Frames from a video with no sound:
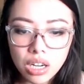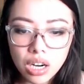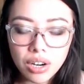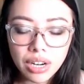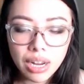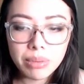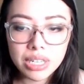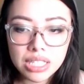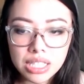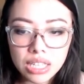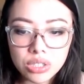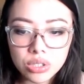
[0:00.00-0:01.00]
Alright, I'm gonna
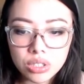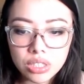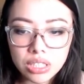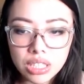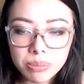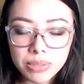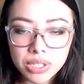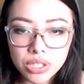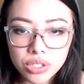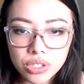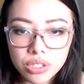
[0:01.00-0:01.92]
schedule an expedition.